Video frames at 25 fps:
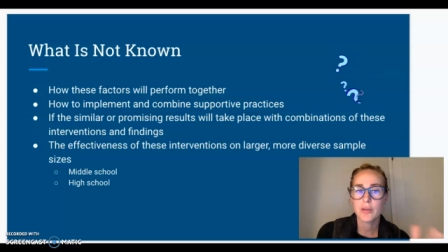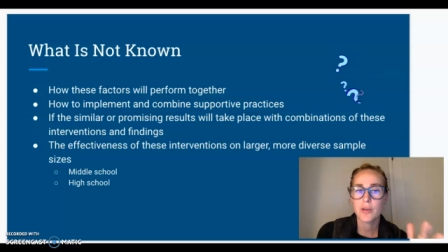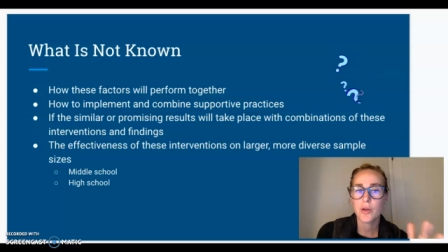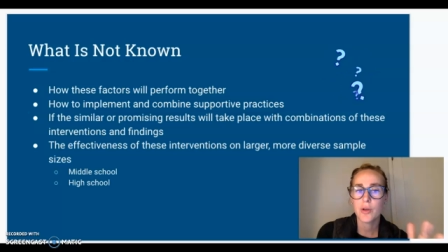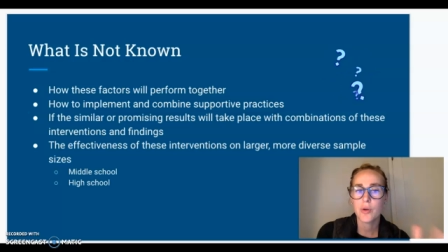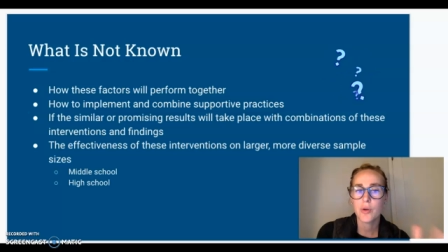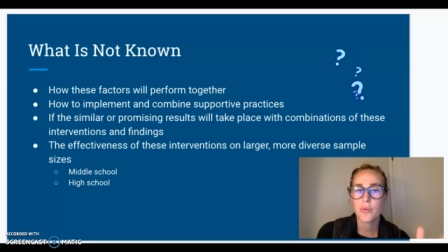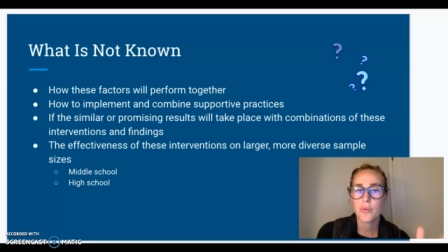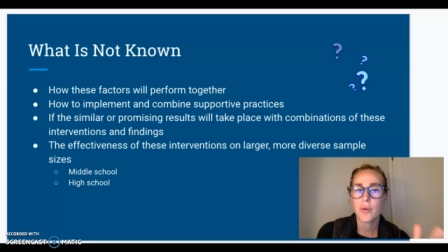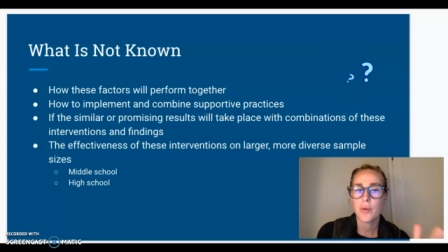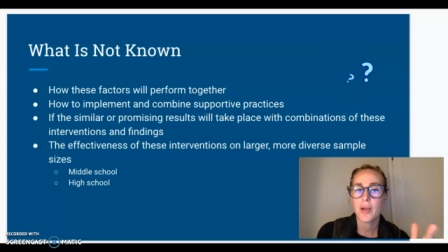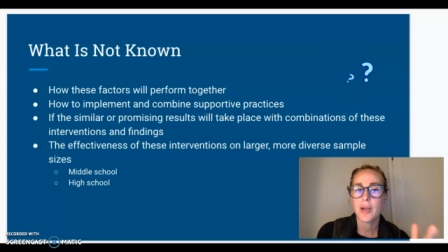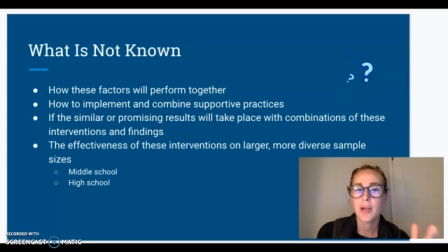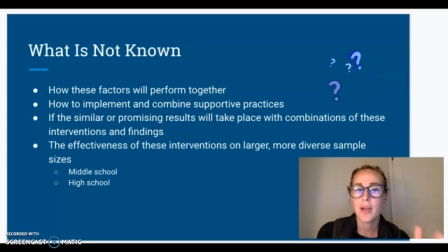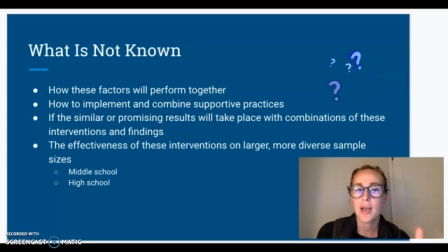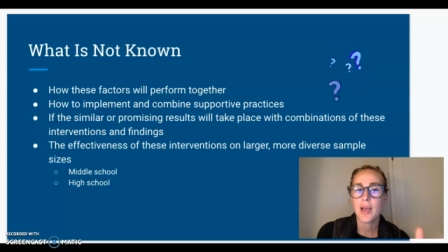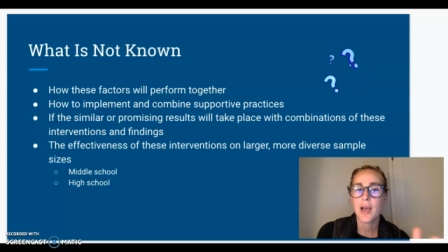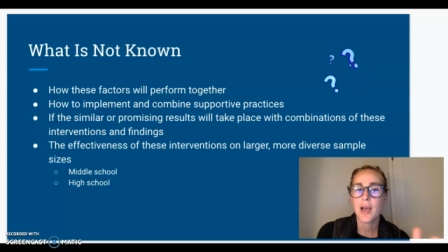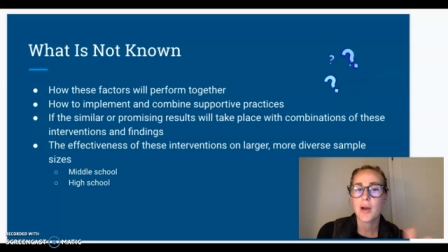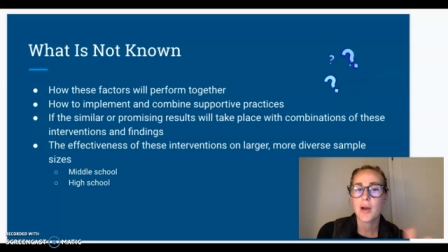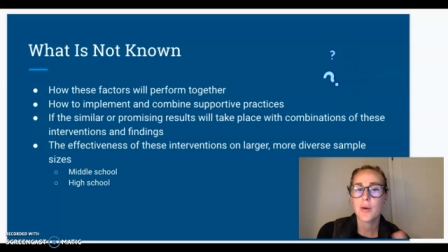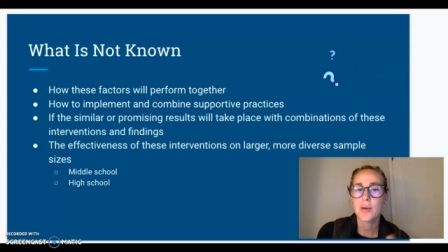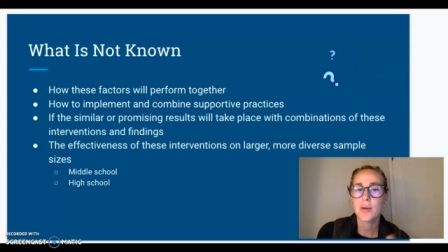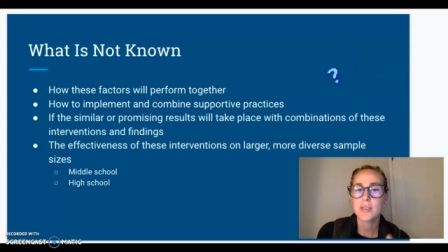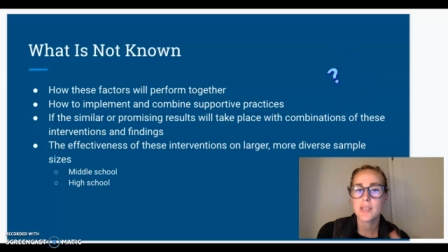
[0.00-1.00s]
know right
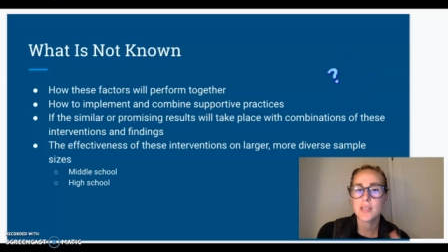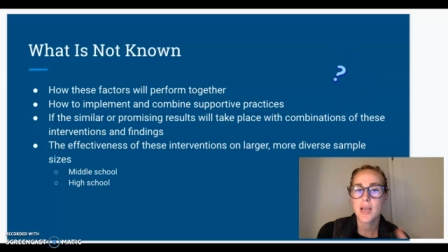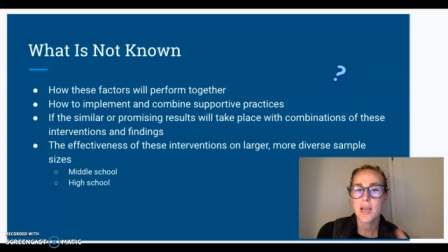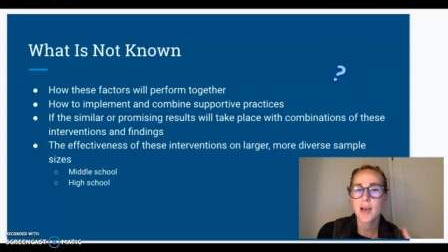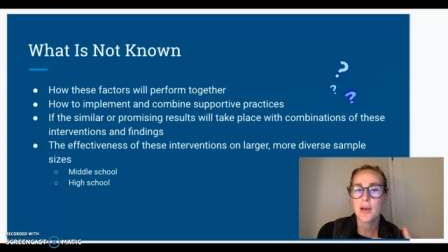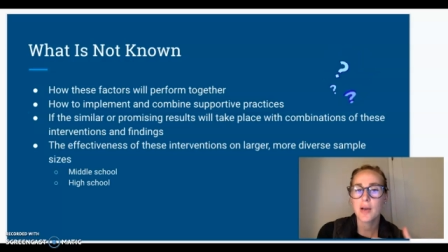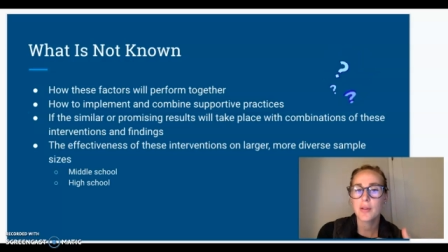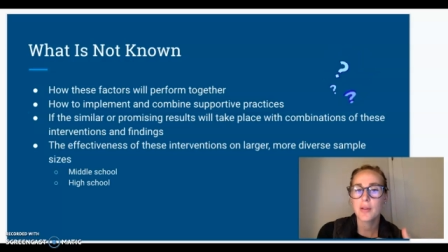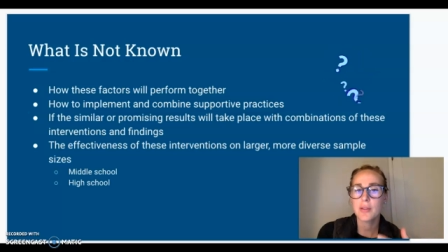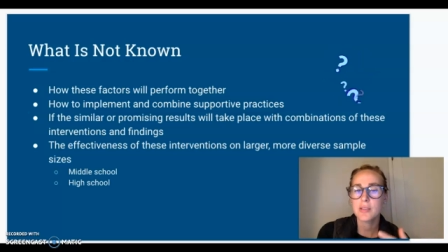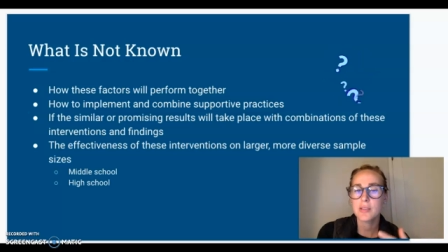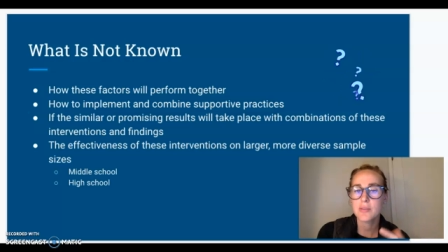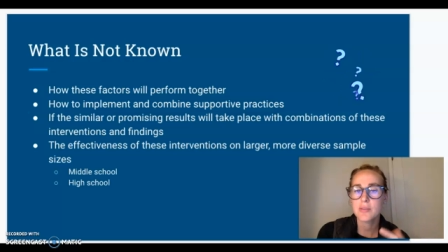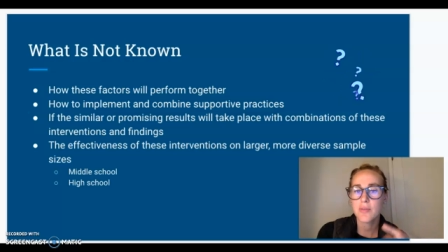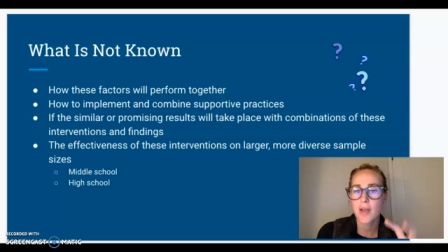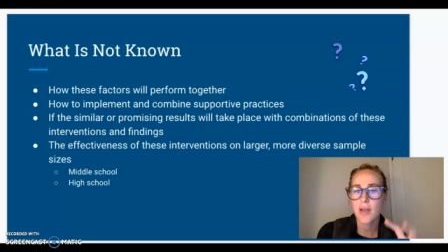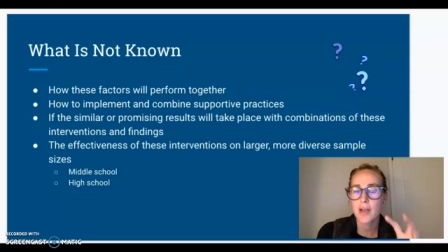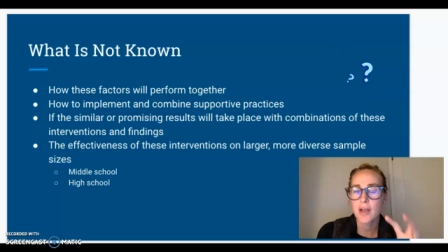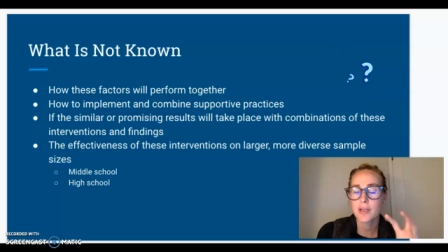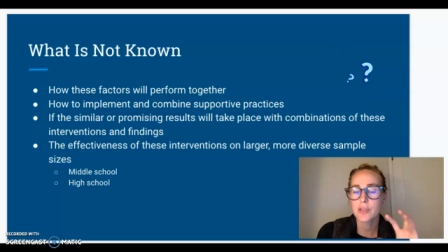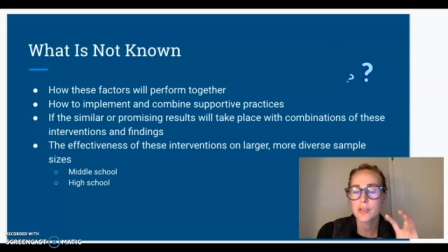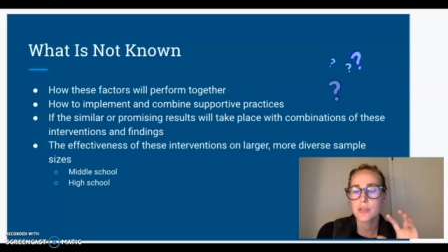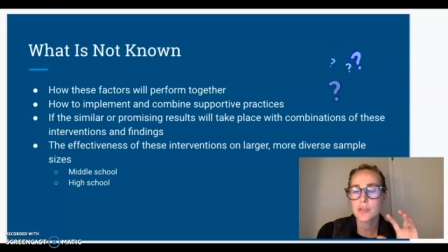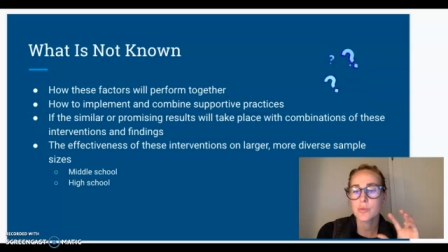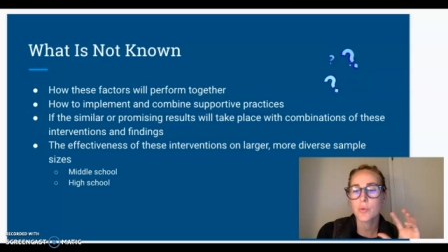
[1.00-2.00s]
now is how these
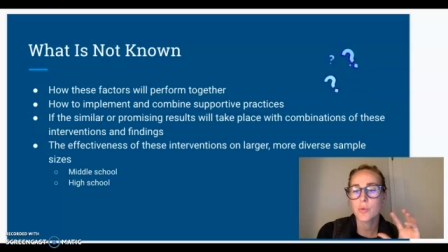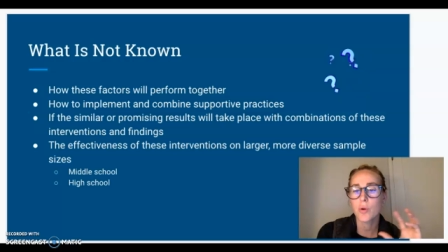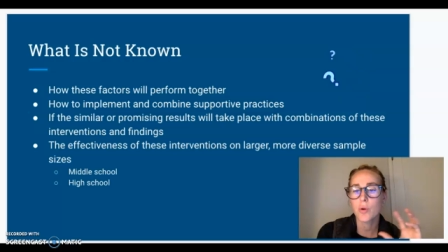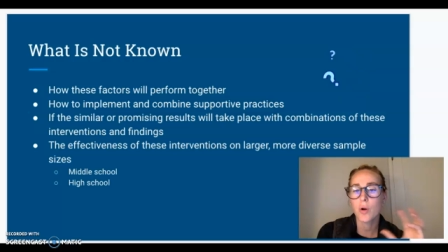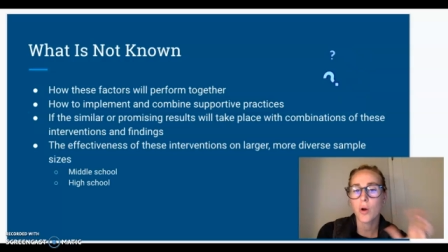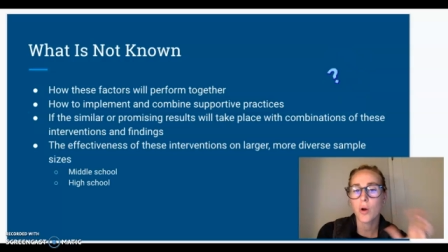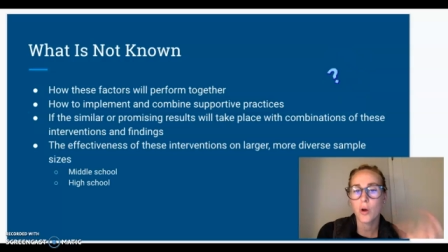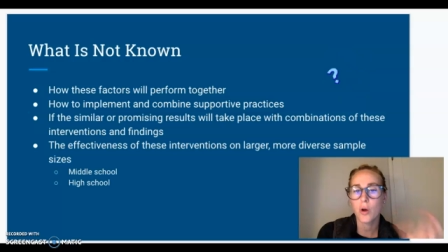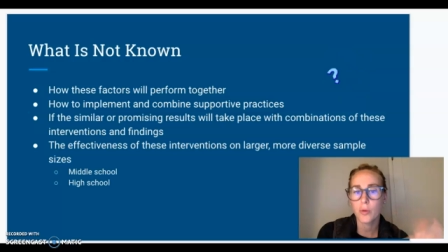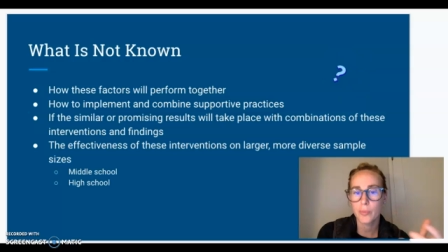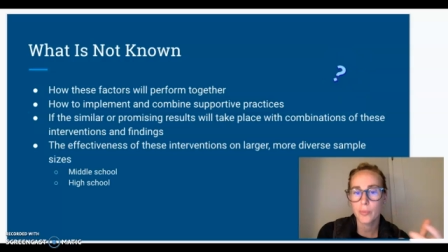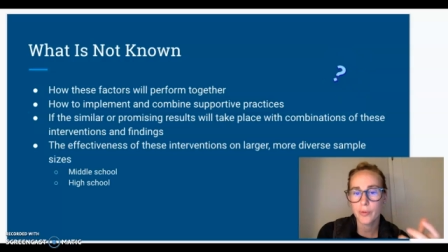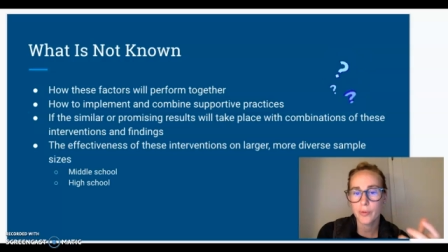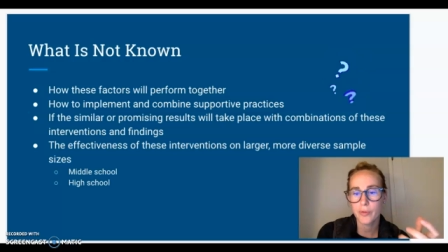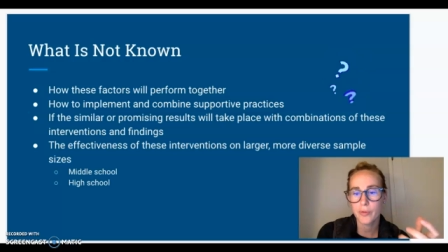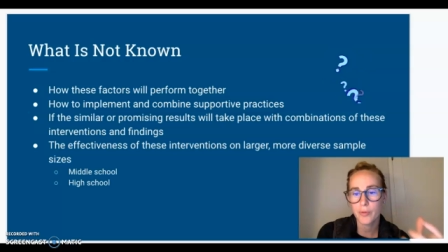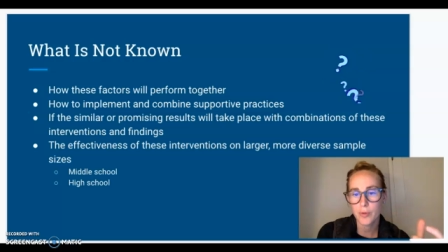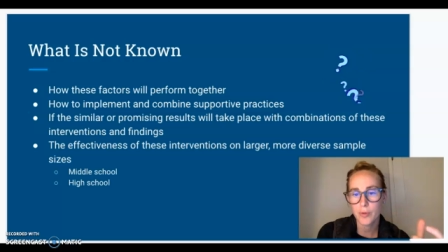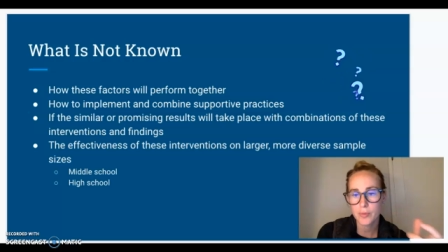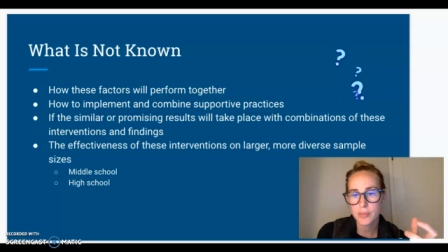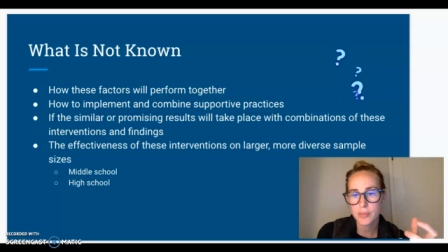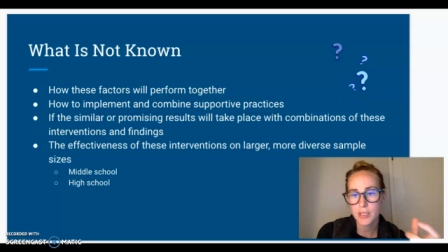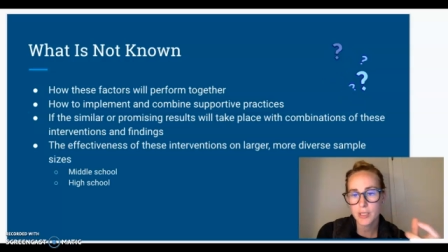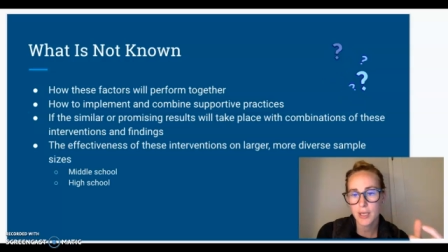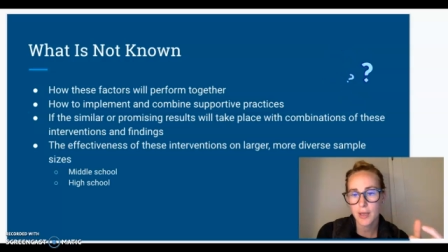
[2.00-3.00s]
factors will all
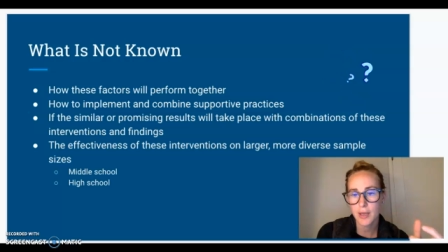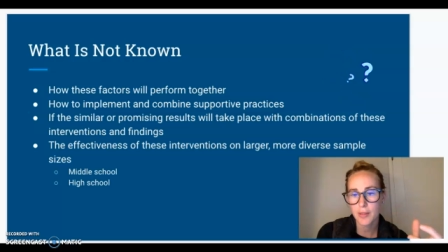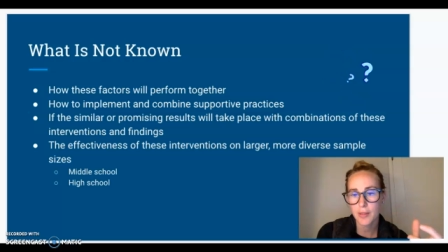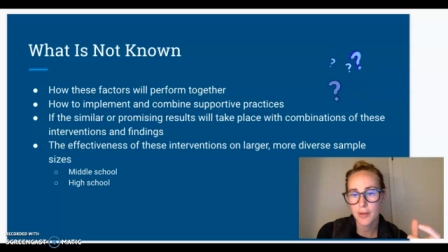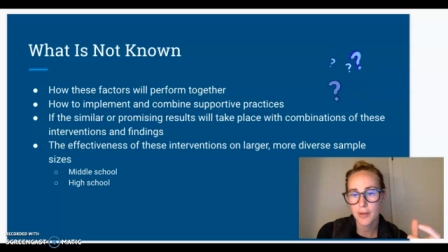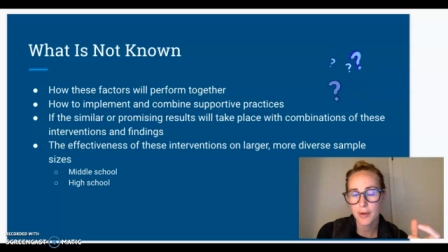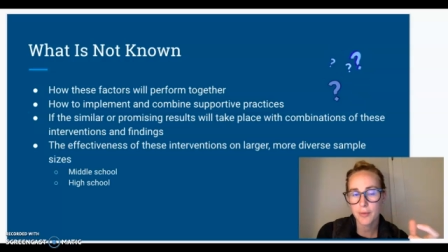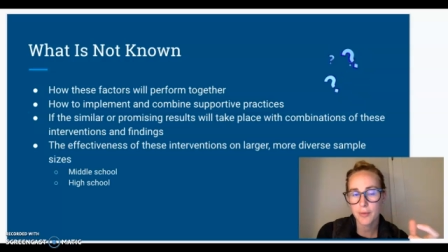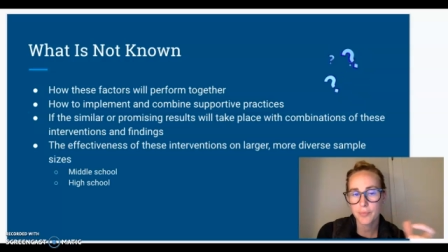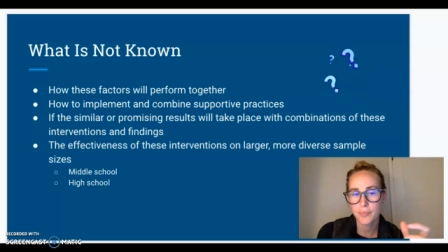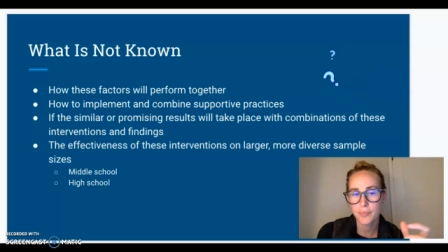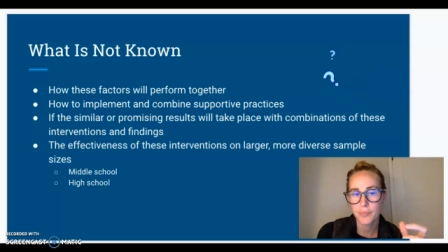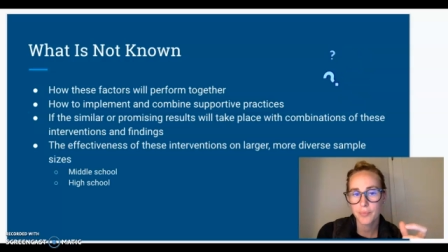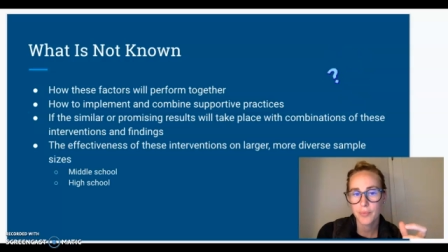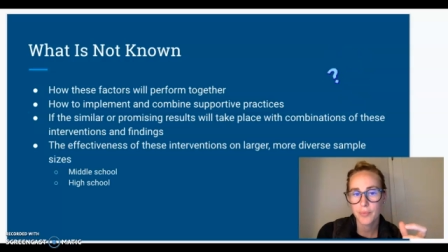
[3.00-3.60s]
perform together.